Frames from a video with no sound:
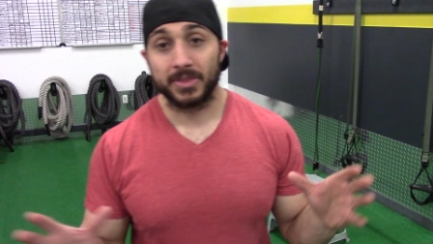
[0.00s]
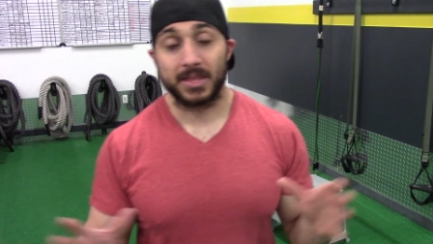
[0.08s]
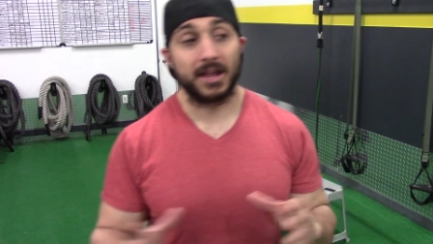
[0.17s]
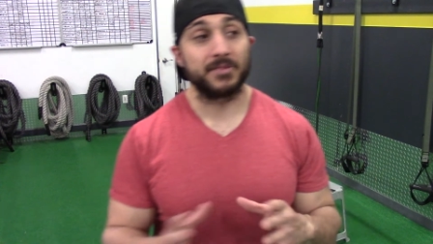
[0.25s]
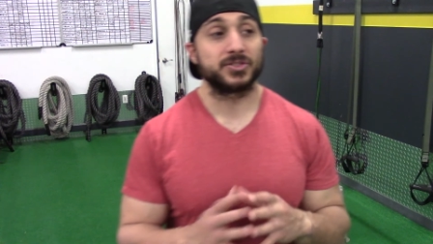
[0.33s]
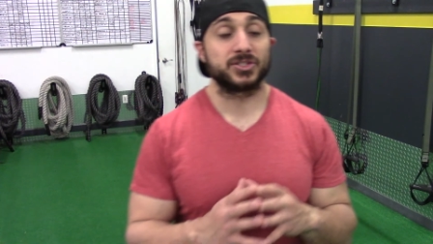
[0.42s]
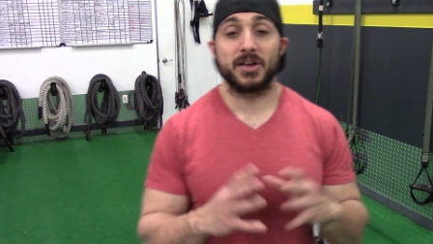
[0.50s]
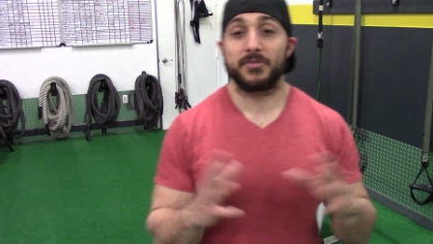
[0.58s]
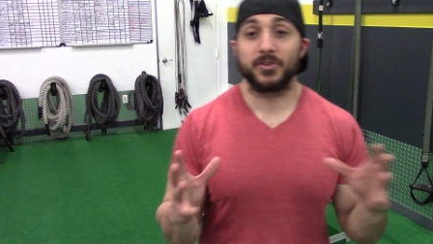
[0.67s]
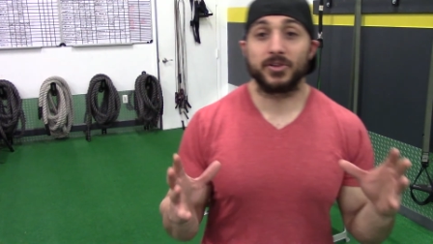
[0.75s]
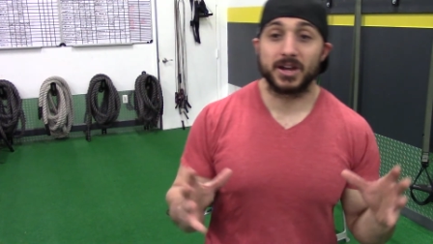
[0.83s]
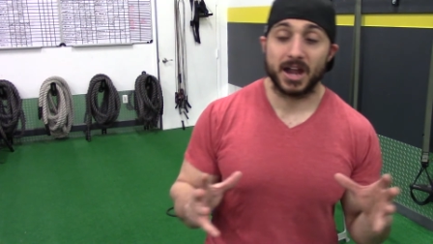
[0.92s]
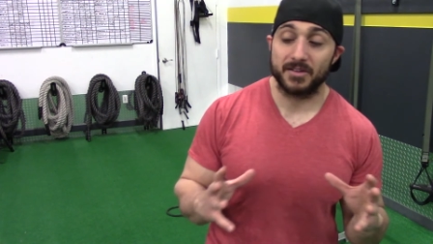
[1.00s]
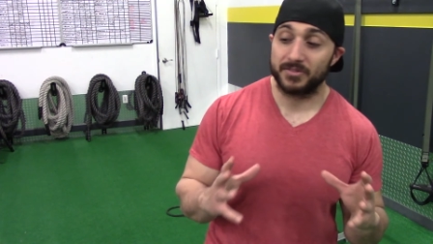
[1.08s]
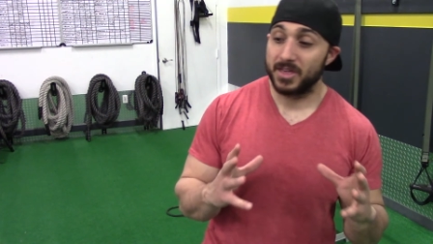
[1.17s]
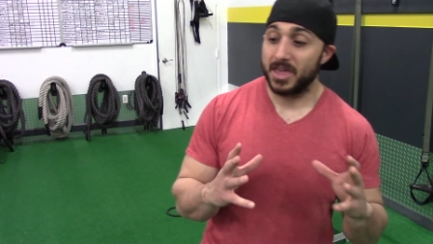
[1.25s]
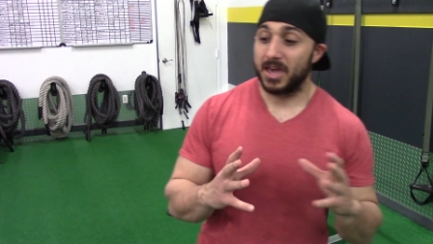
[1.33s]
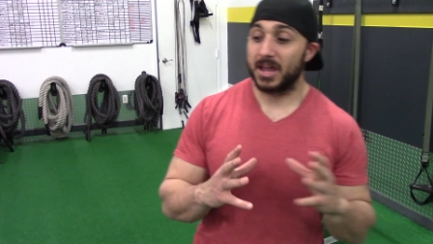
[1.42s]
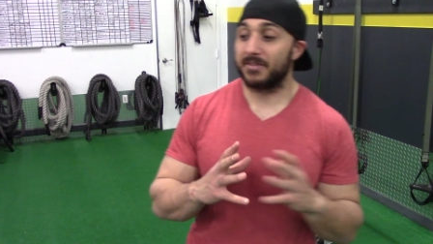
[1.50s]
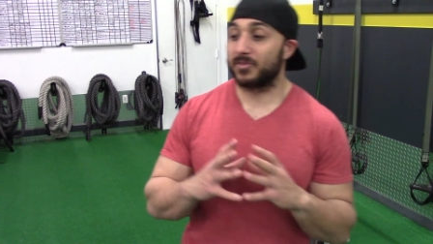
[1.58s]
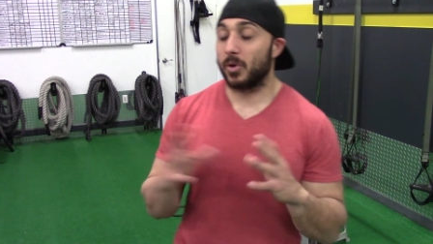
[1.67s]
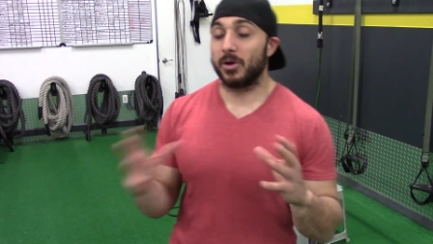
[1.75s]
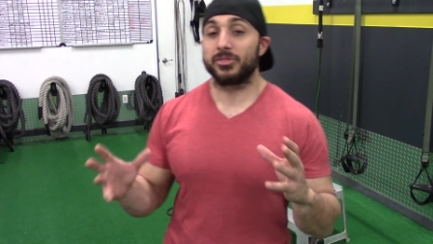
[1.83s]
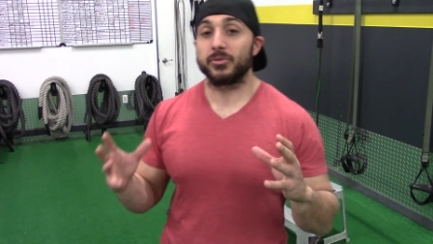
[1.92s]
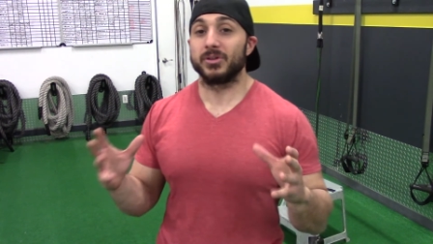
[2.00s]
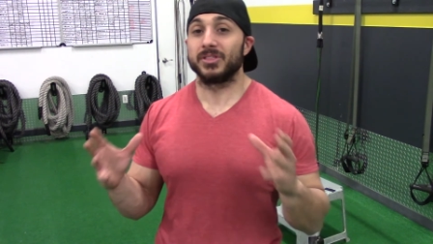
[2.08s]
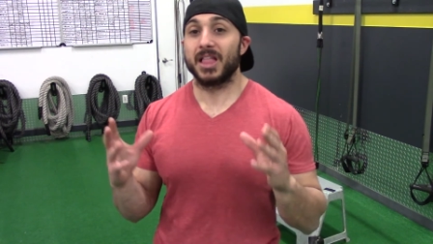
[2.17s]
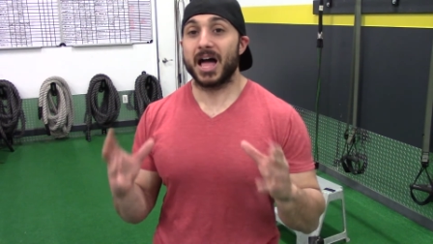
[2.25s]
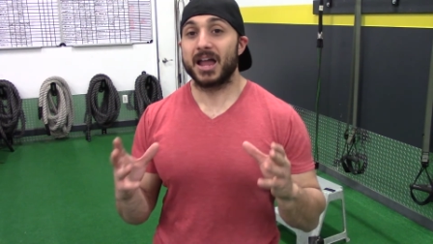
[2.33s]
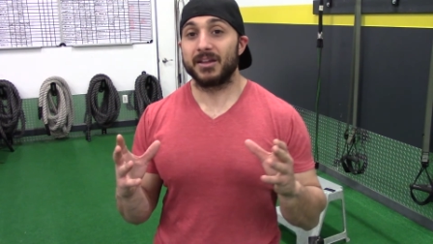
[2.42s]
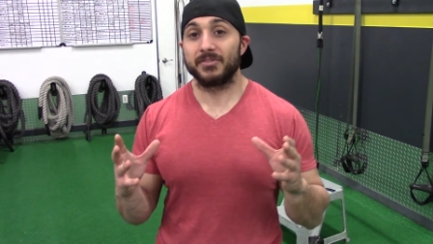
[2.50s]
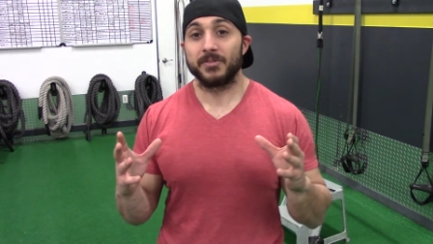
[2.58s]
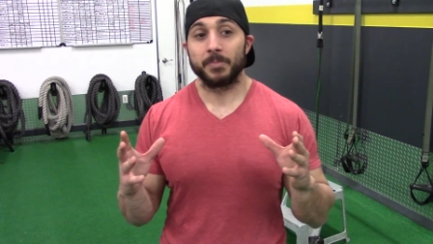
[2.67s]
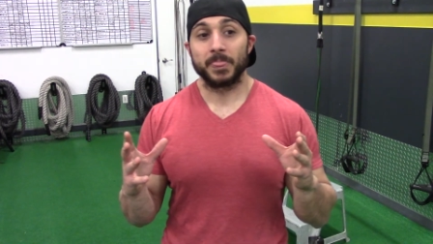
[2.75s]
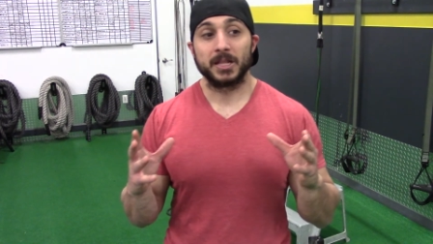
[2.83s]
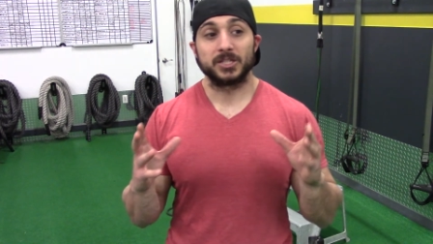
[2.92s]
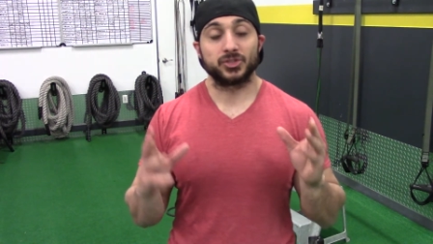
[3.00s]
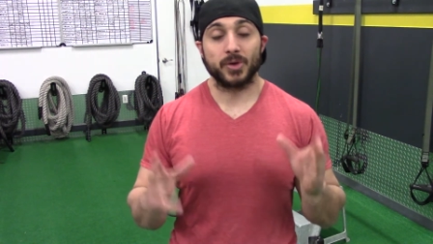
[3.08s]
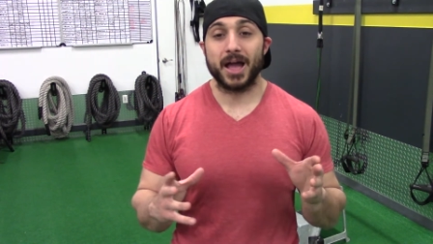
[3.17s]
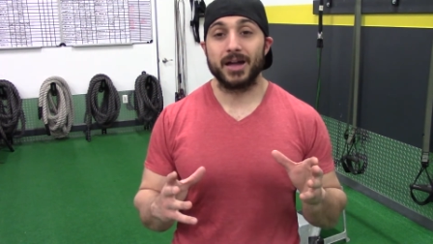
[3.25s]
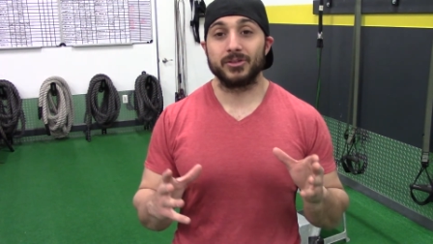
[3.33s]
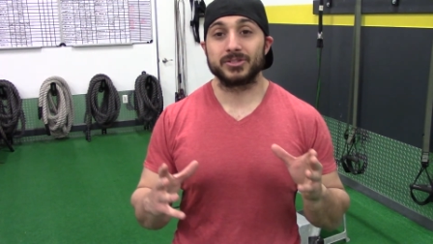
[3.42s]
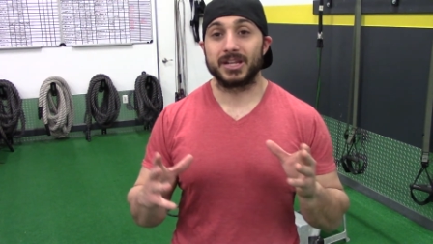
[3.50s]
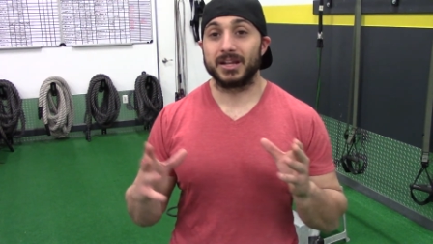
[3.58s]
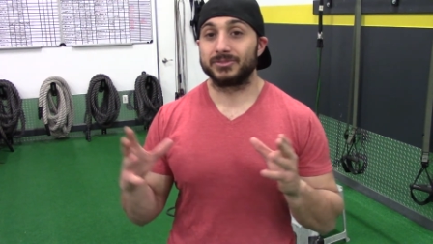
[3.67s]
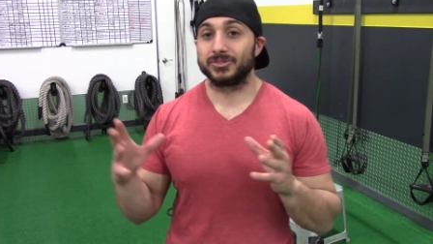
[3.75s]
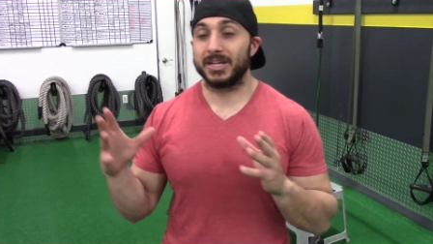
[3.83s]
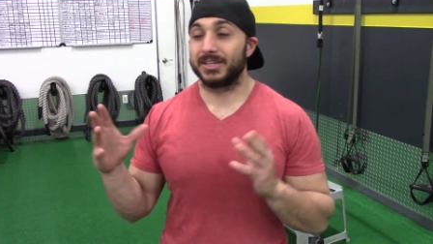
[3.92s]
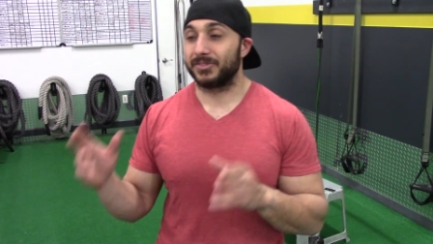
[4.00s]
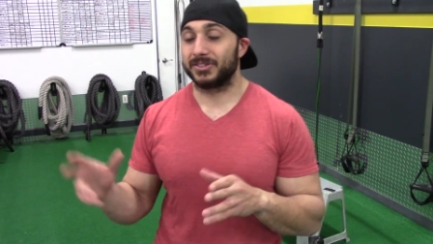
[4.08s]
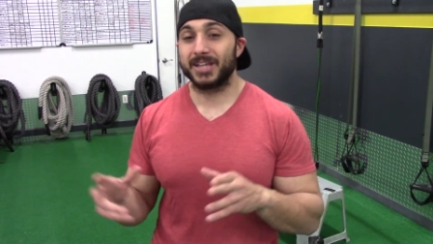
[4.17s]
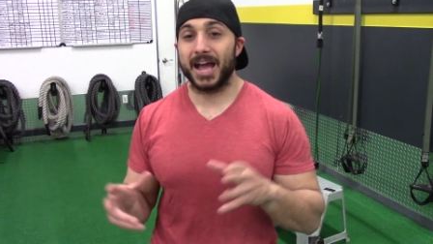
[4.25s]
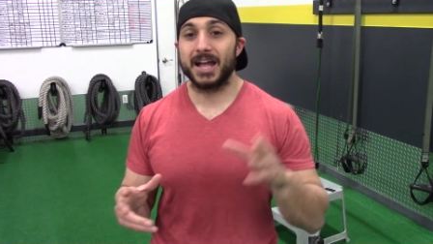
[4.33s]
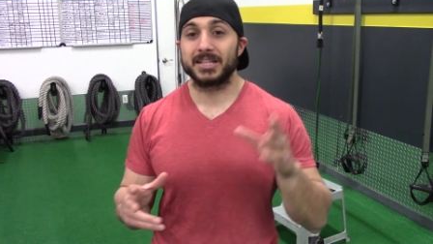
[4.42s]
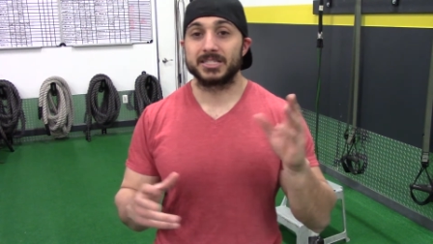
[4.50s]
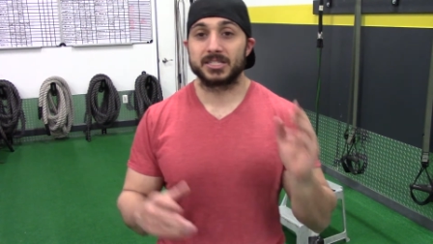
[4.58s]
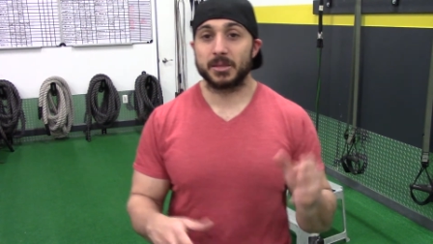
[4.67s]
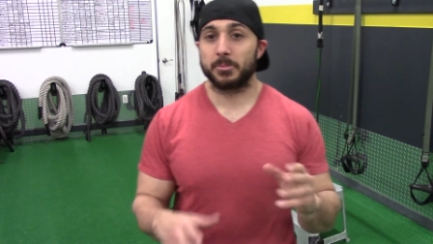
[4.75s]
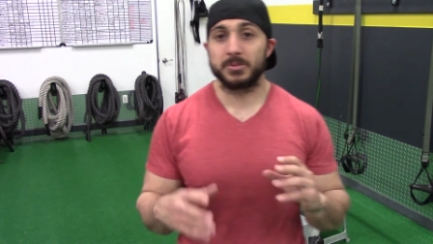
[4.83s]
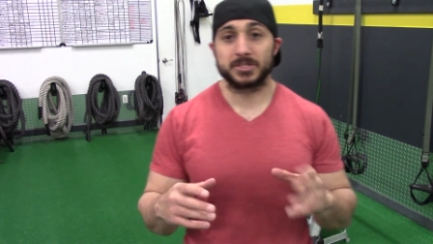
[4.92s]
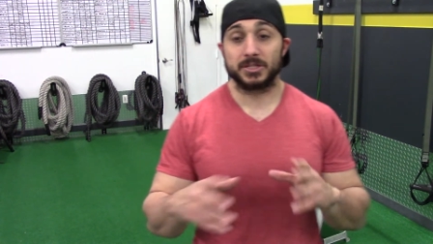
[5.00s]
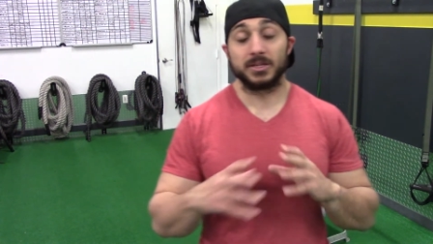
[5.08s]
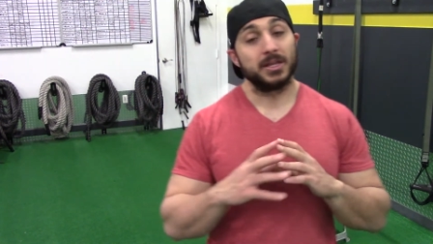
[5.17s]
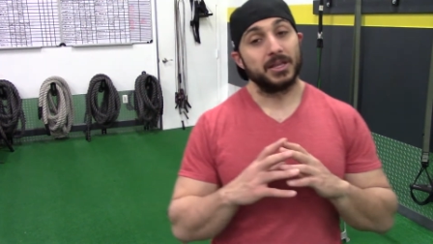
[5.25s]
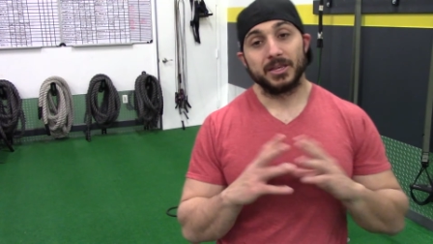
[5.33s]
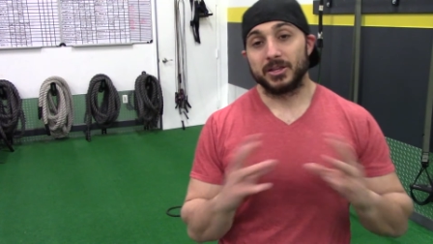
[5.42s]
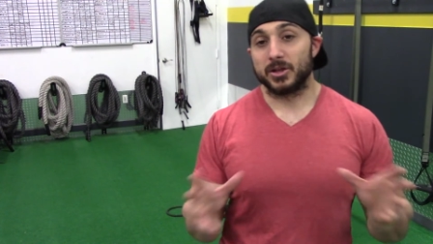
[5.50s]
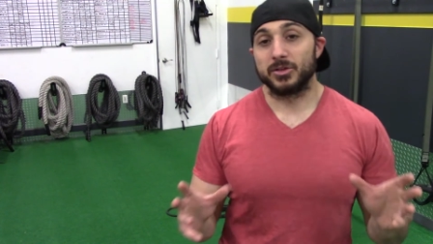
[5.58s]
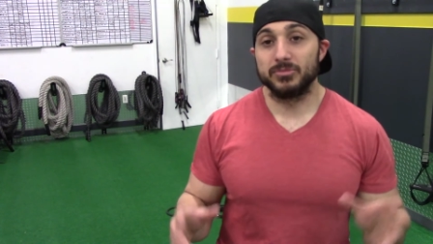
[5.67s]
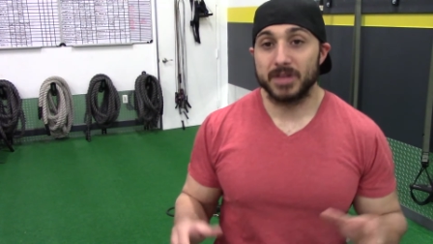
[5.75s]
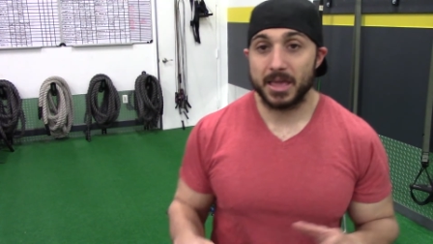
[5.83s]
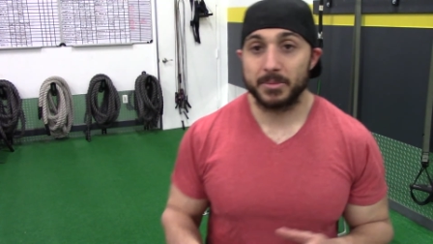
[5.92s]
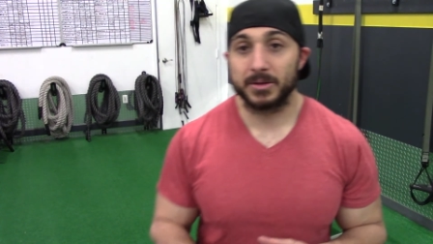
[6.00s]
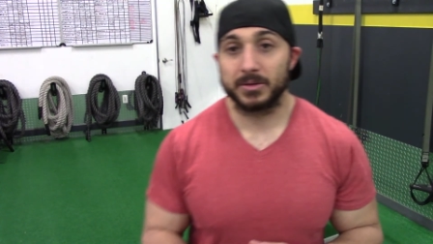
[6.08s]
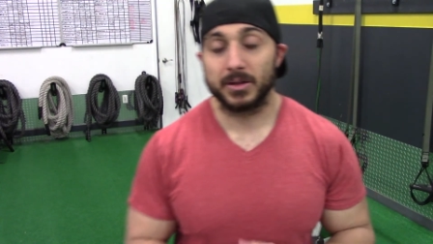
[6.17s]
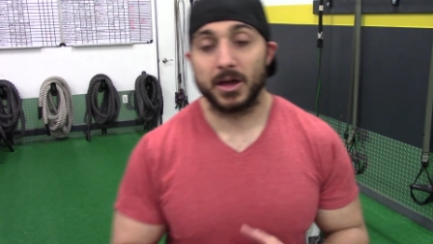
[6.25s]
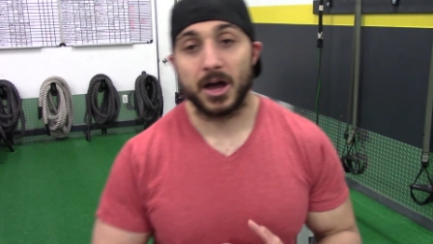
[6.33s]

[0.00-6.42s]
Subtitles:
and I've suffered, and I've gone through a lot of trials, and I've tried different diets and supplements, and you name it.